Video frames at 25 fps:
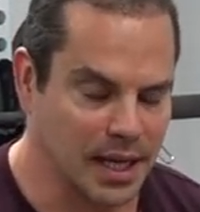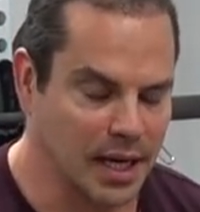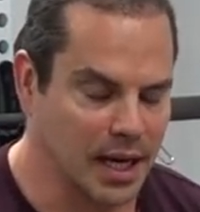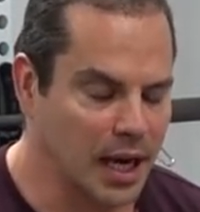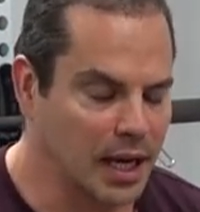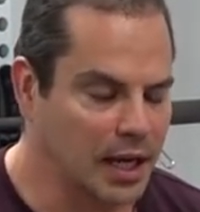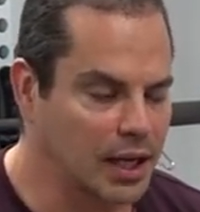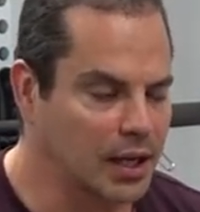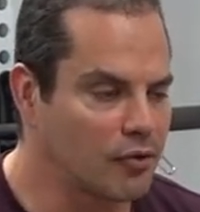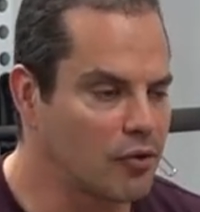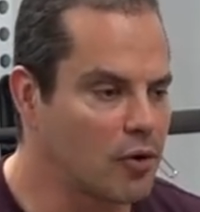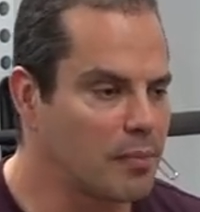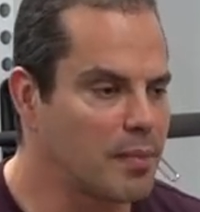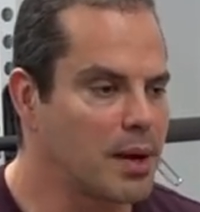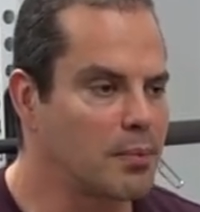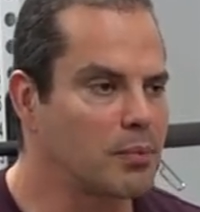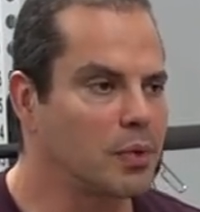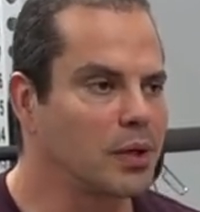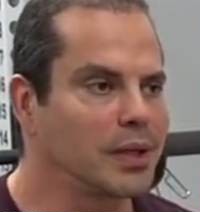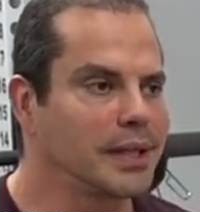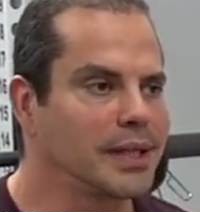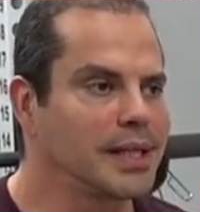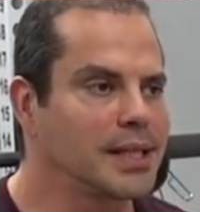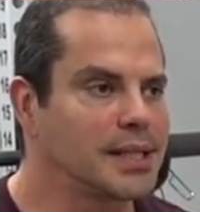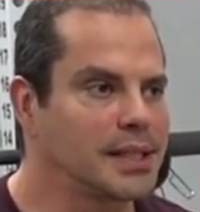And I can
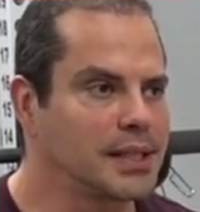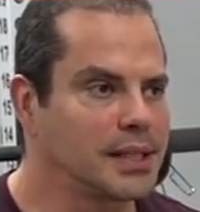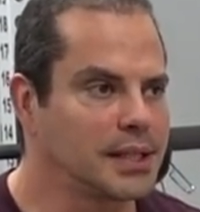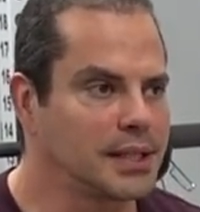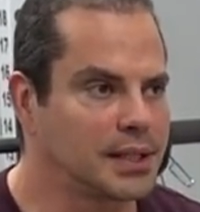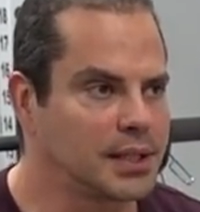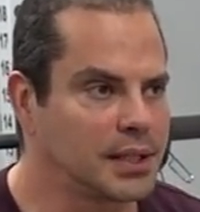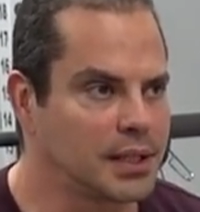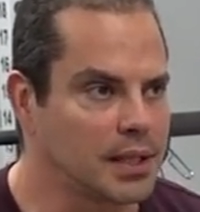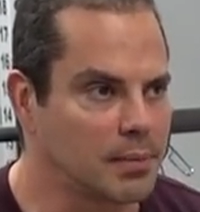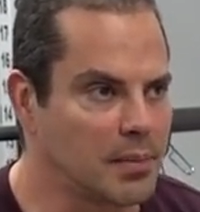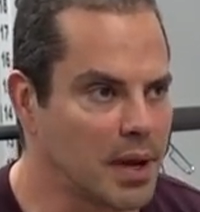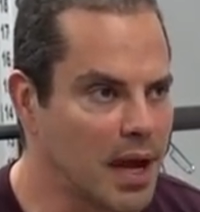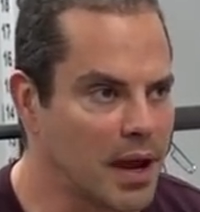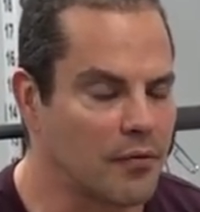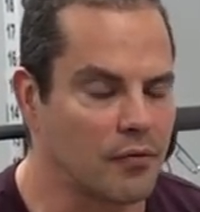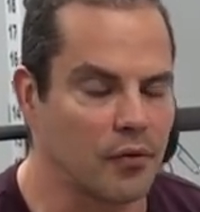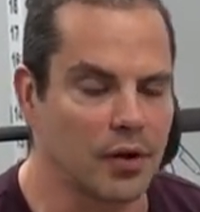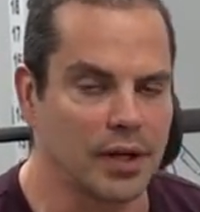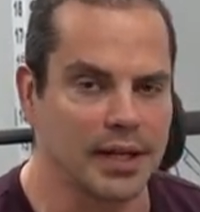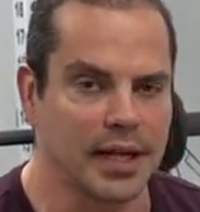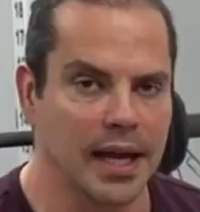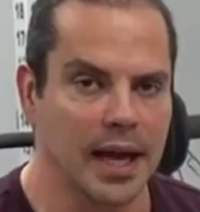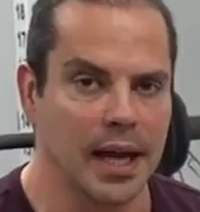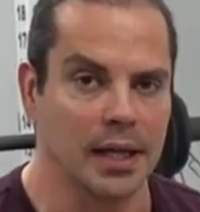remember listening to them
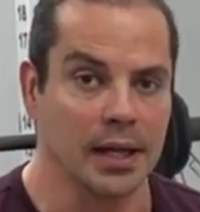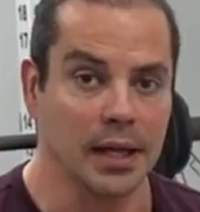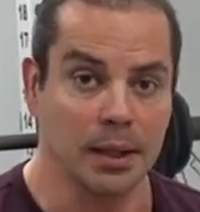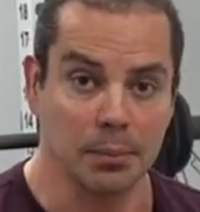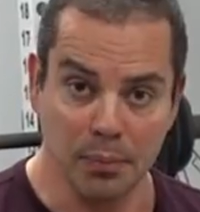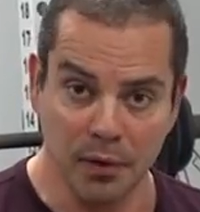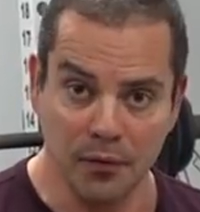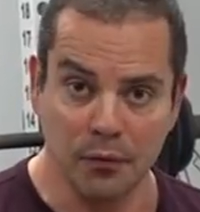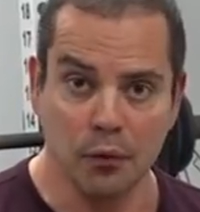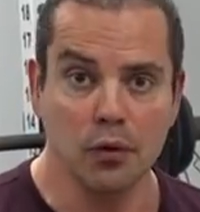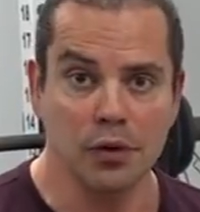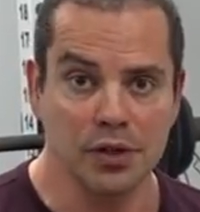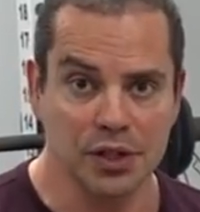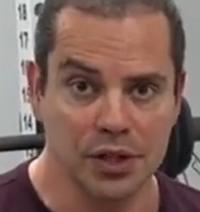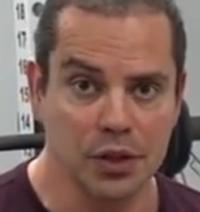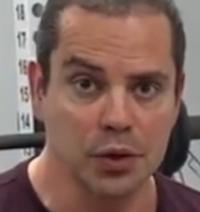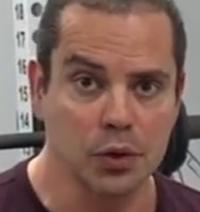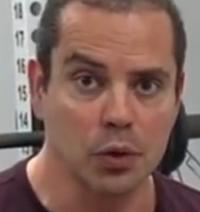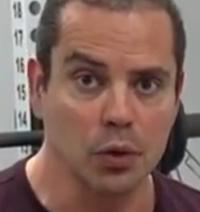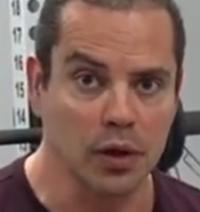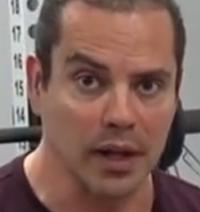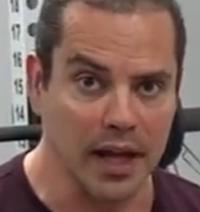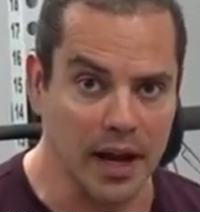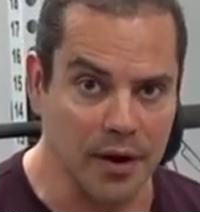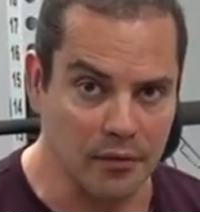every day, like before
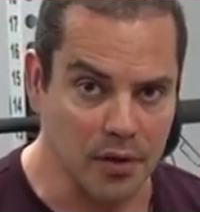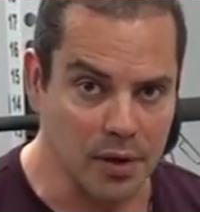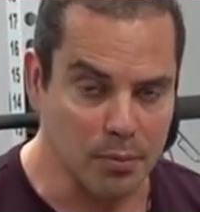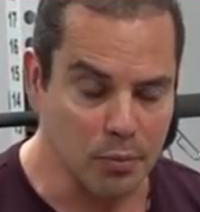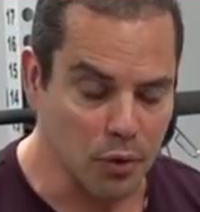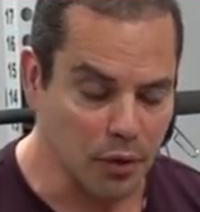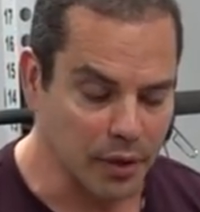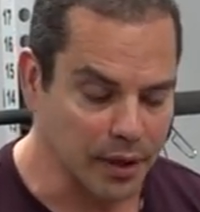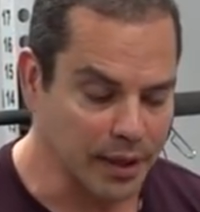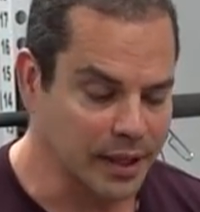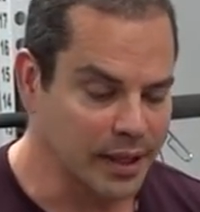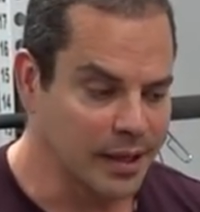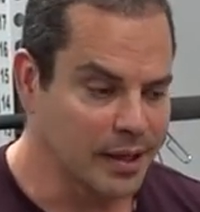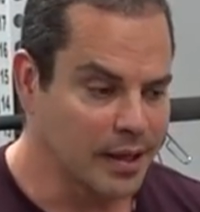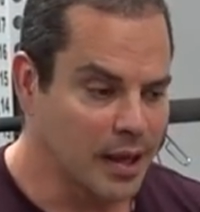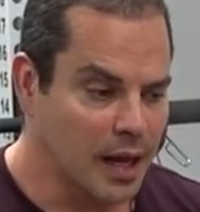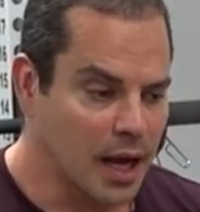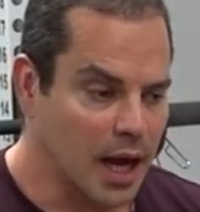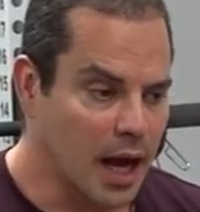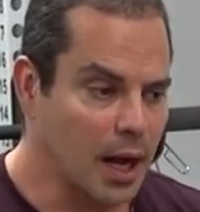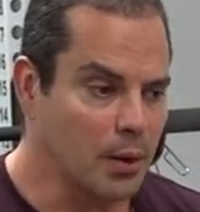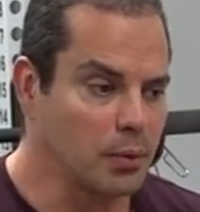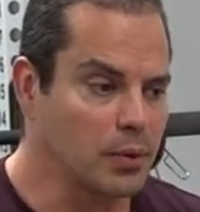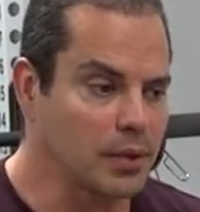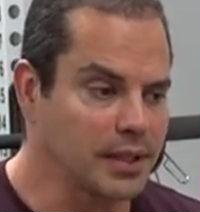school, every morning,
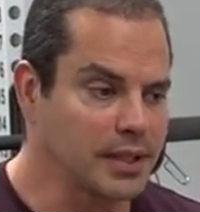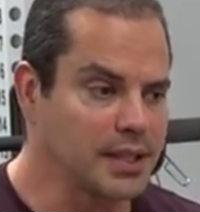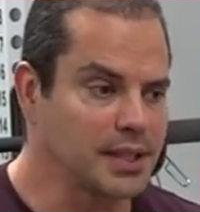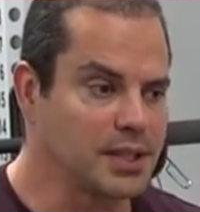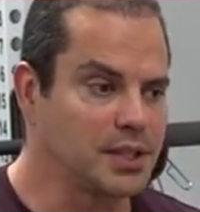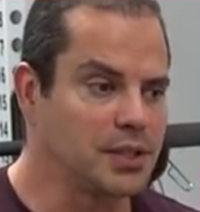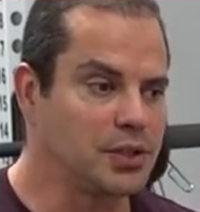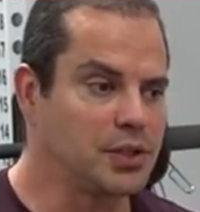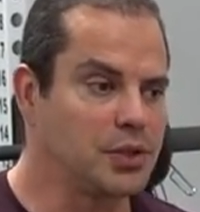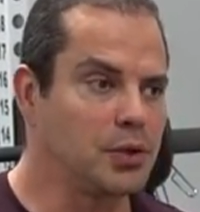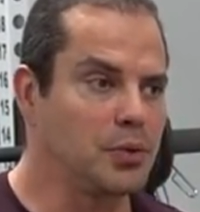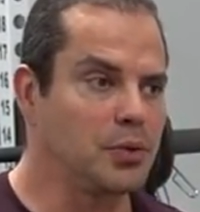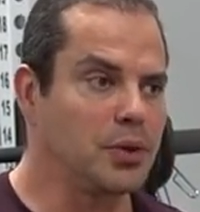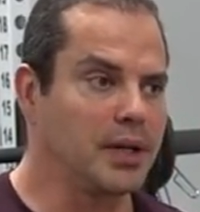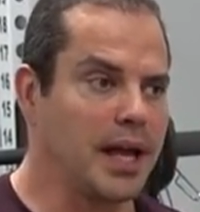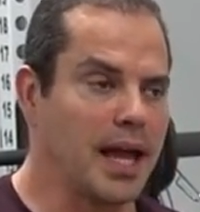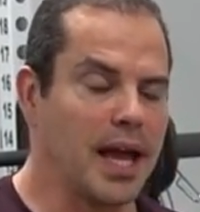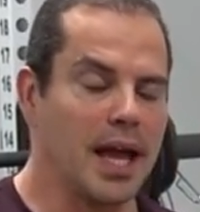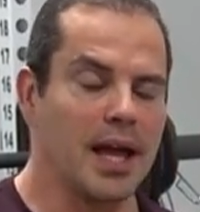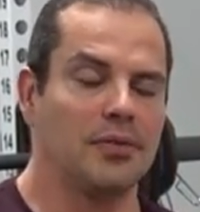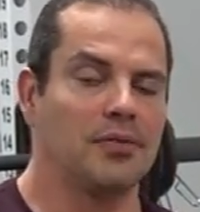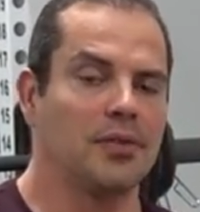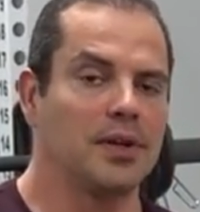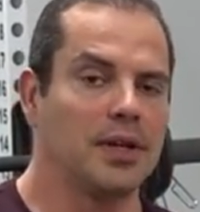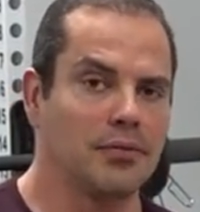I would listen to an
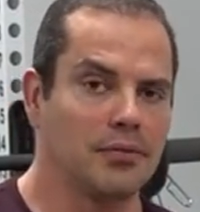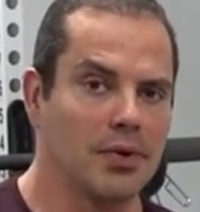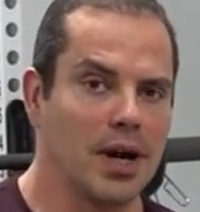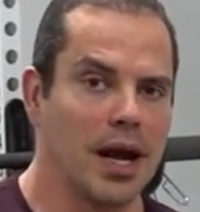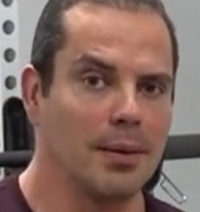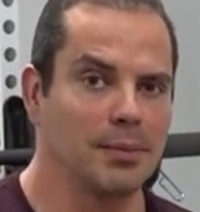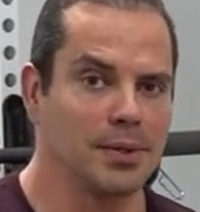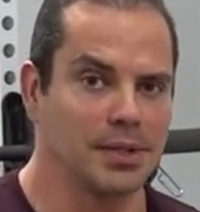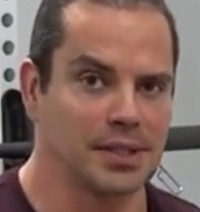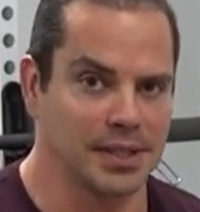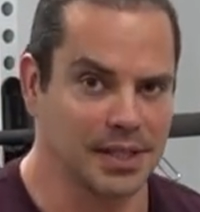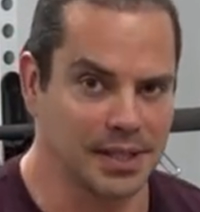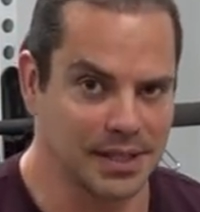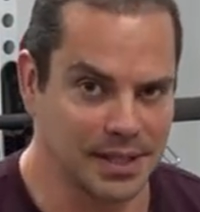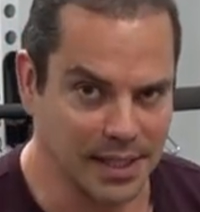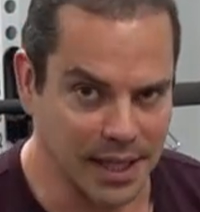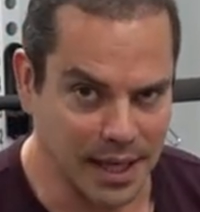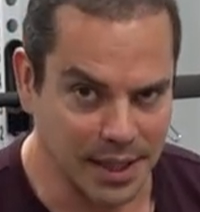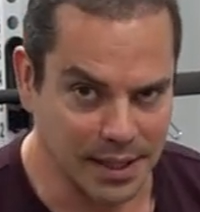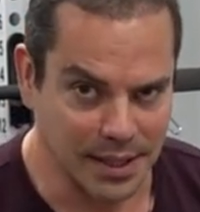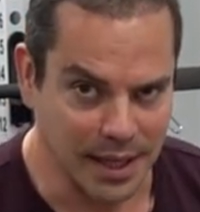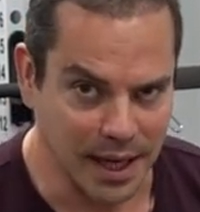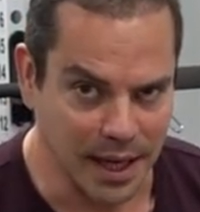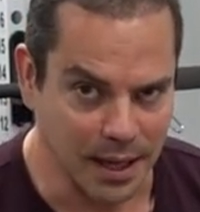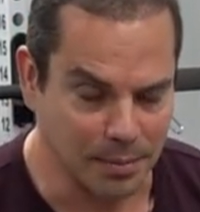Anthony Robbins
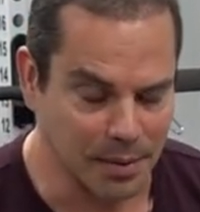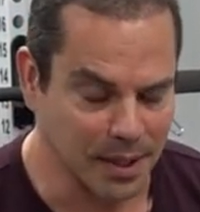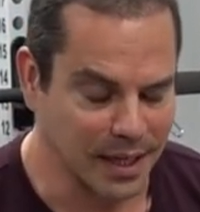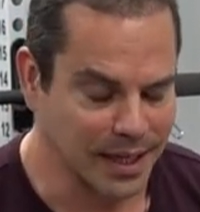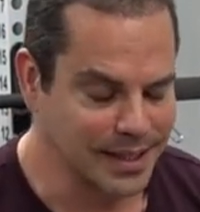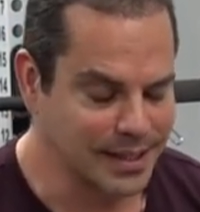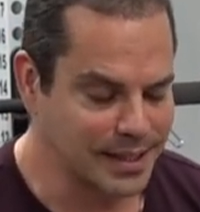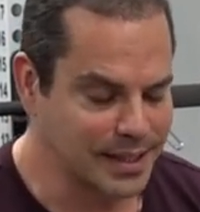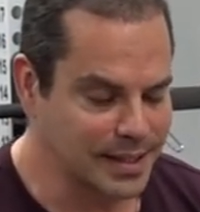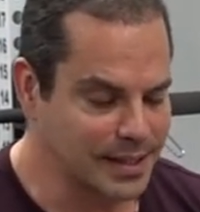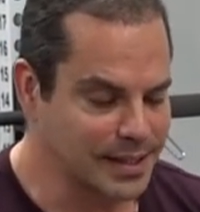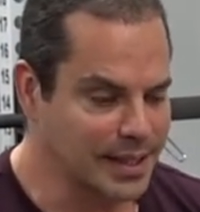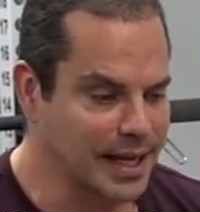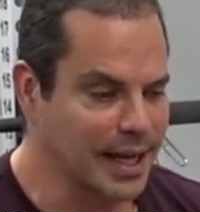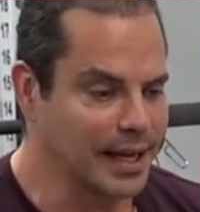cassette tape. And I did